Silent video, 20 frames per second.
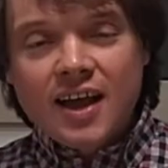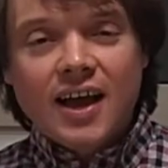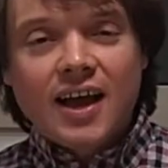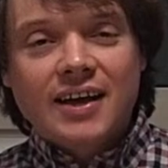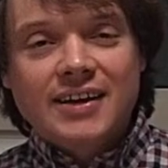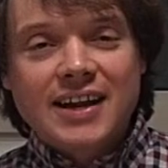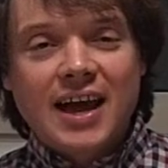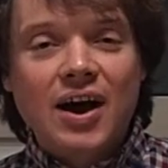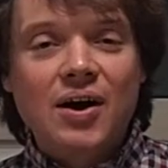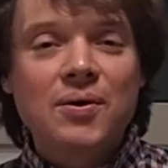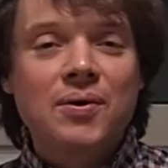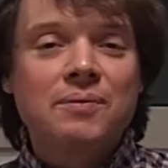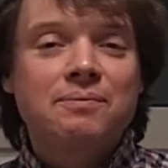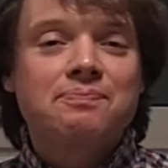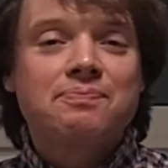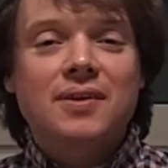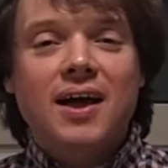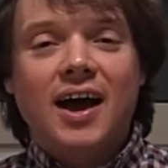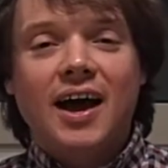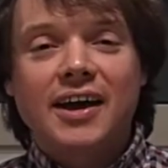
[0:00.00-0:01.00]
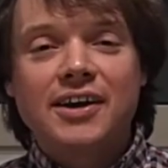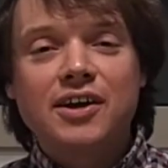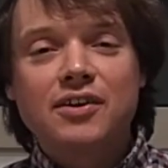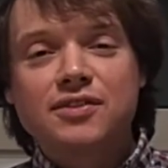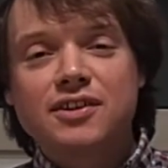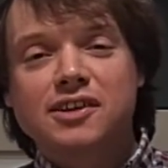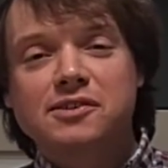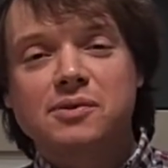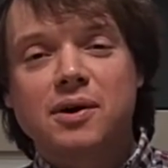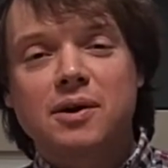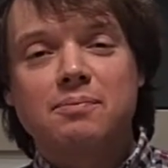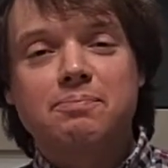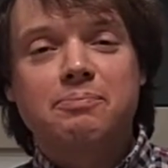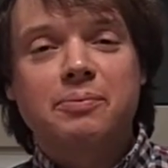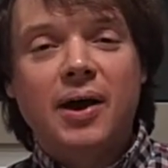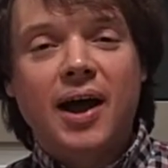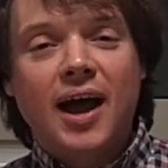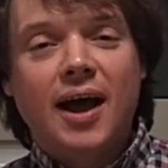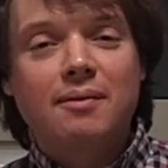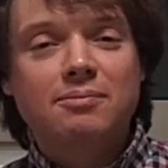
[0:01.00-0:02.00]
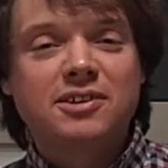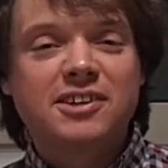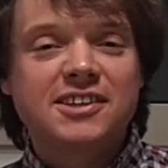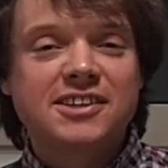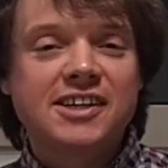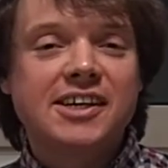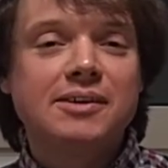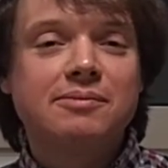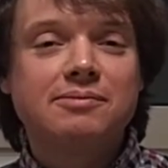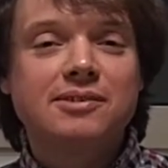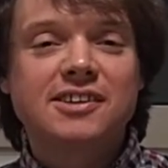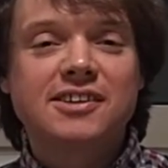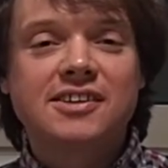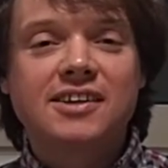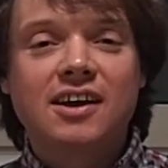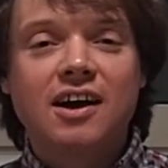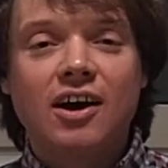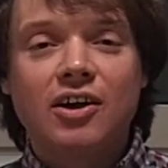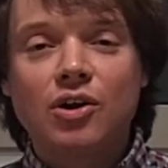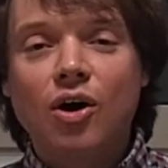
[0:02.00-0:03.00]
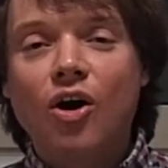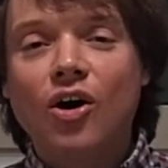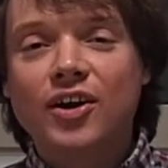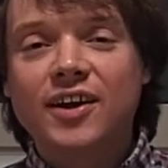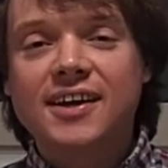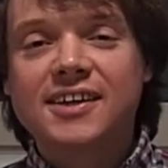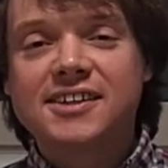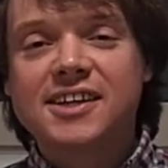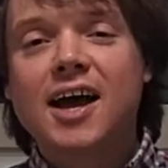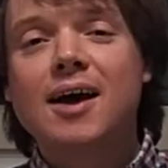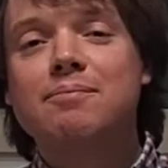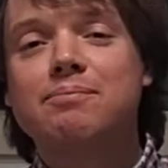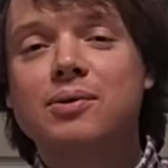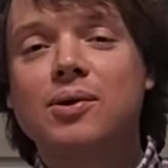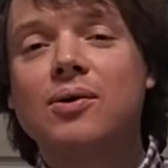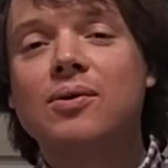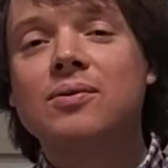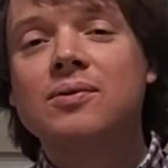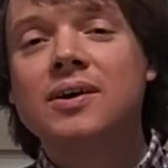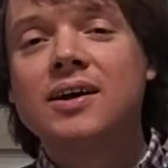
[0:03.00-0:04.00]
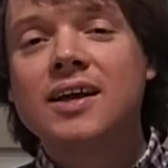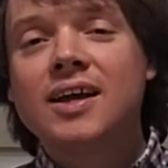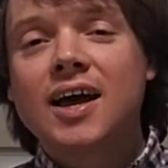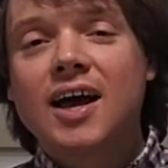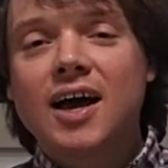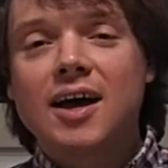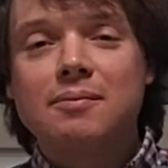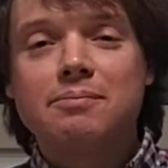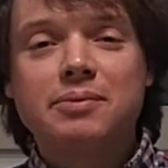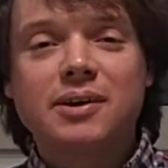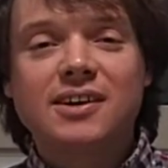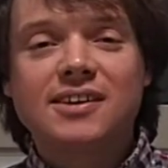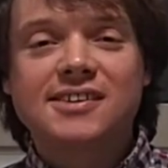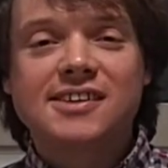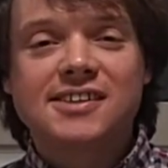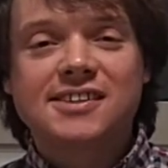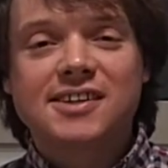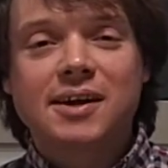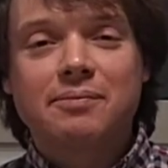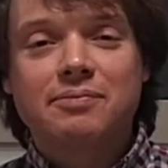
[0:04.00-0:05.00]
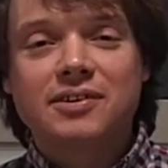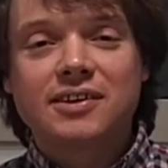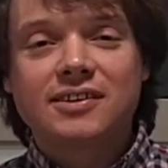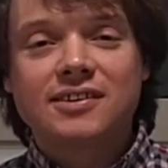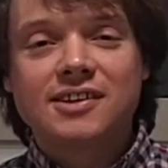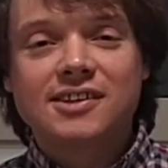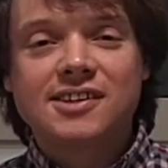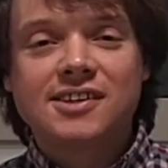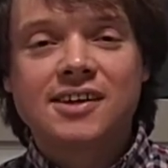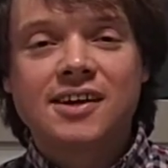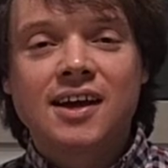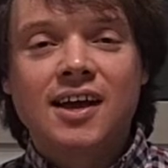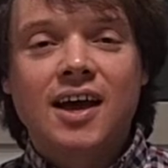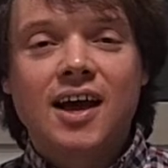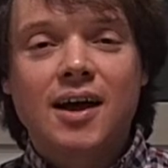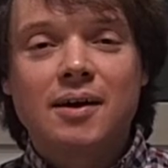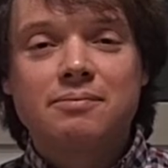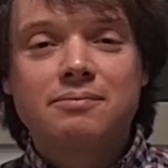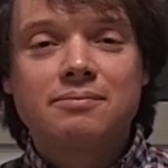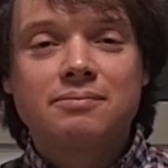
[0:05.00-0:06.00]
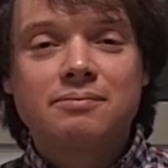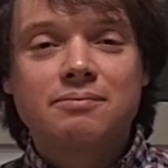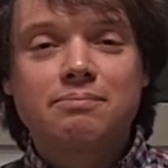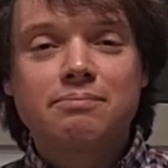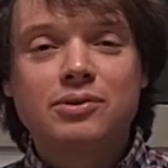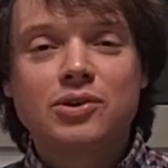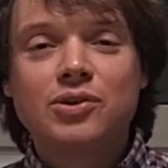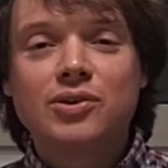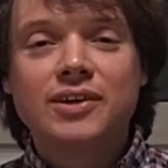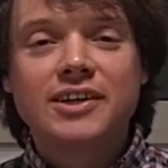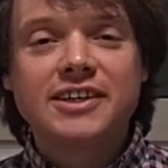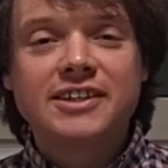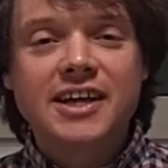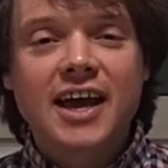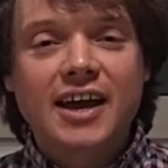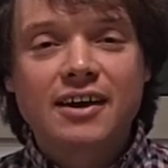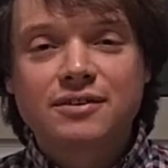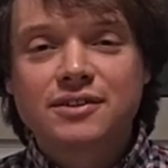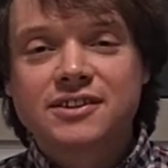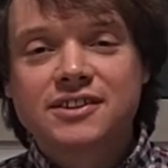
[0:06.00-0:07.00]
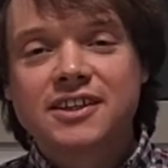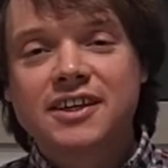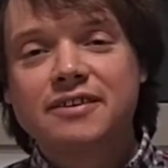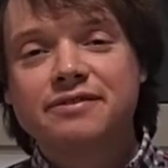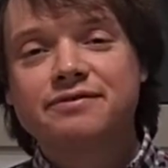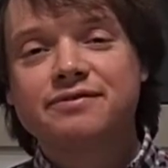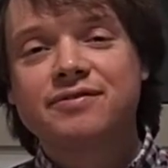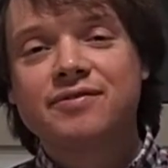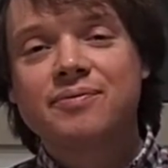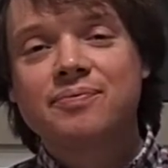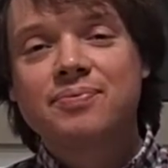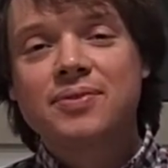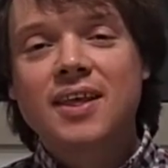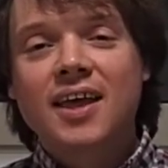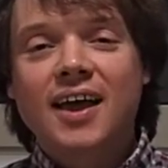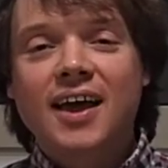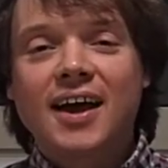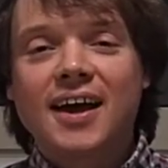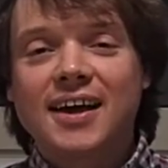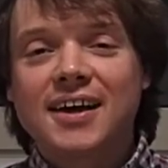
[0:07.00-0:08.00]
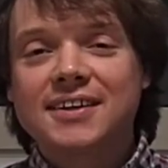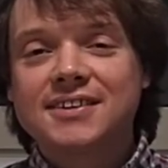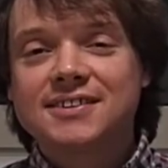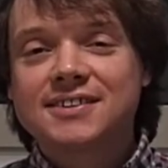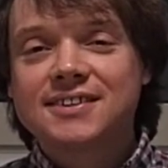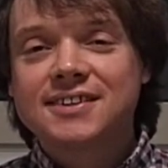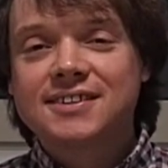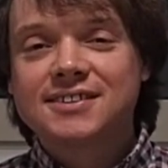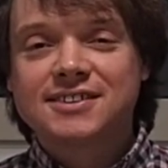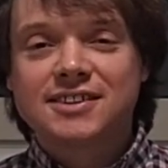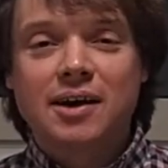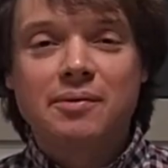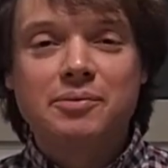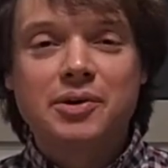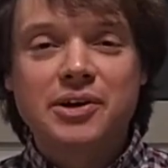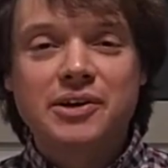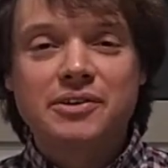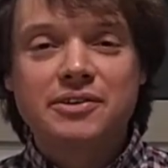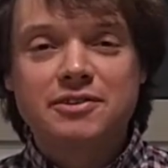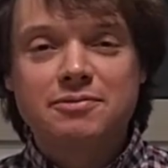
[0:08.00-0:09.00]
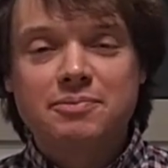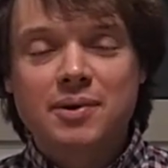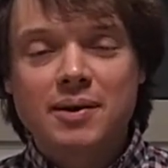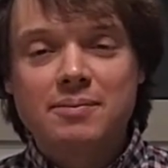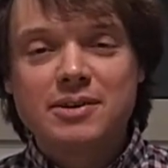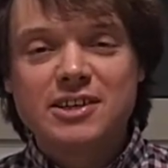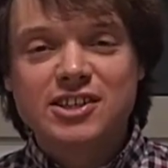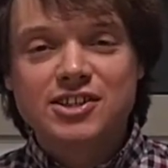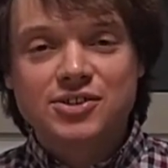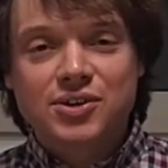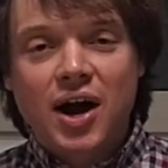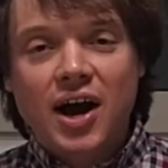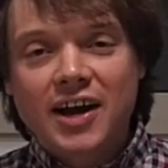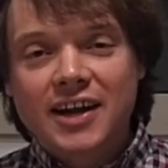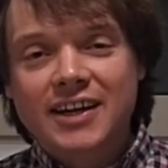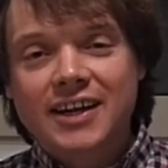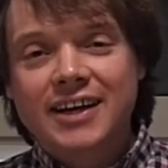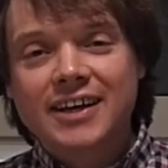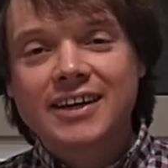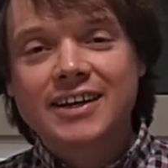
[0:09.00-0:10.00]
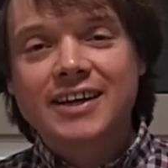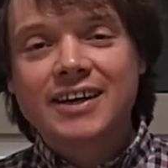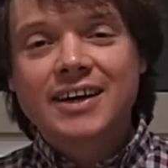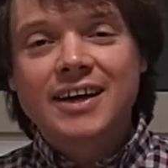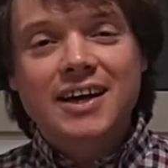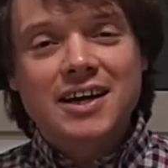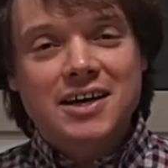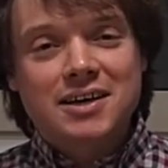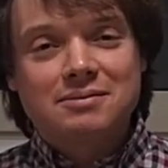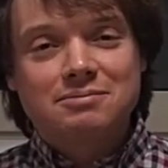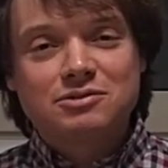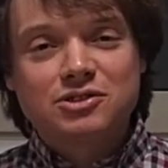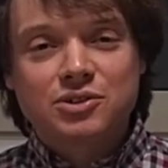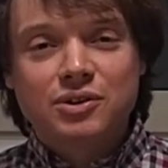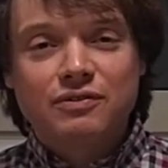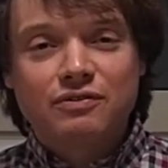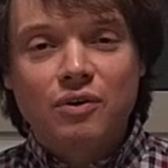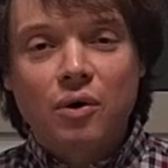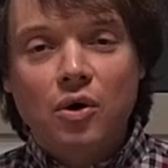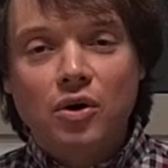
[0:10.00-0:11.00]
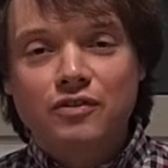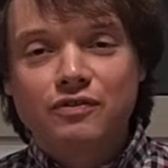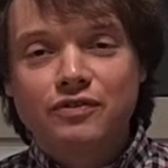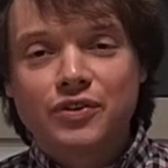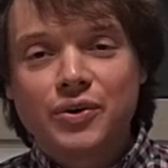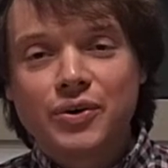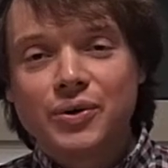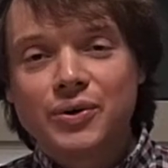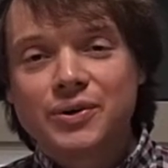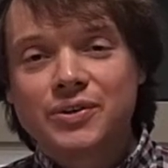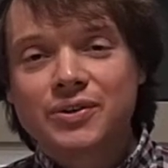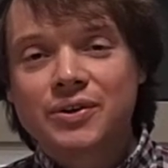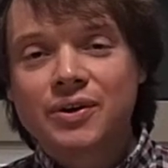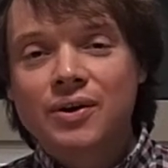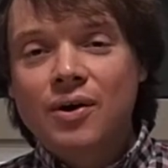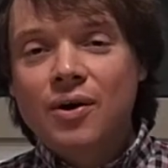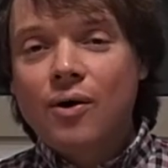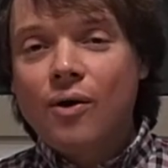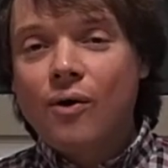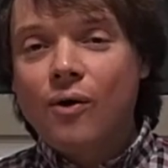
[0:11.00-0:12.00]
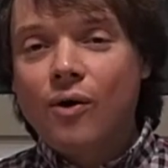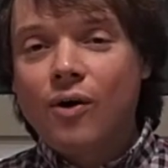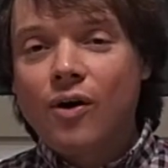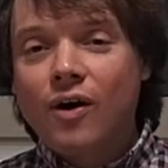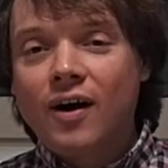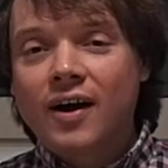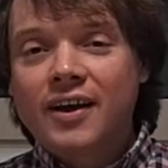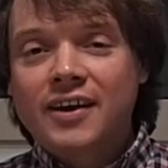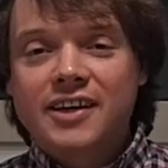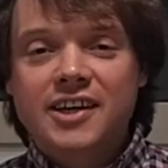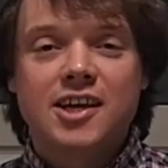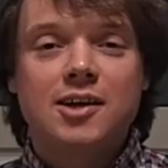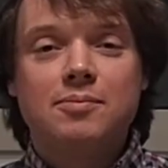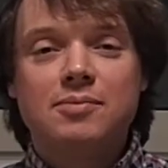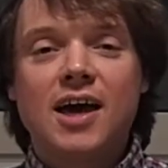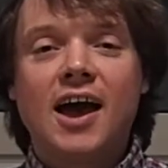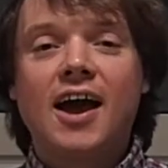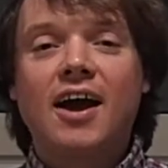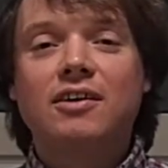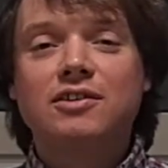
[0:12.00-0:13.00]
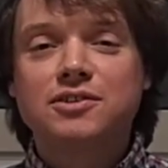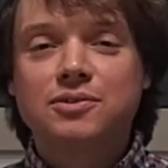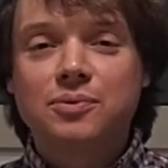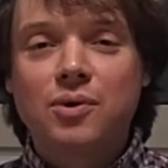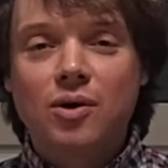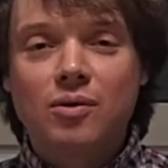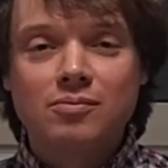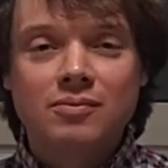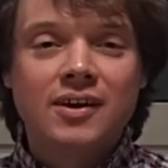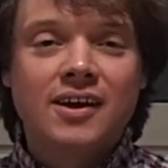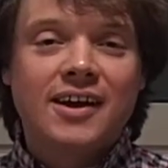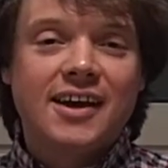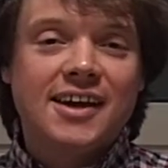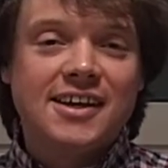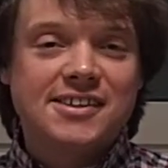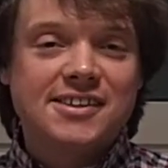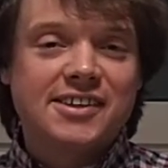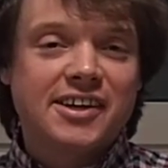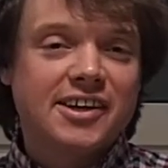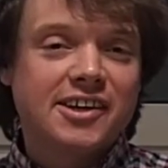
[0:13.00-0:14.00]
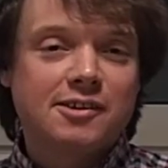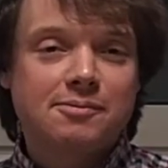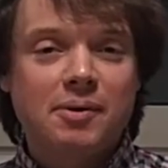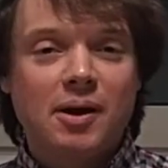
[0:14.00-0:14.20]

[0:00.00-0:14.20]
Now, I know this one perhaps seems an odd example because it's something that's purely decorative, and someone who's maybe struggling to afford food or keep their house warm isn't going to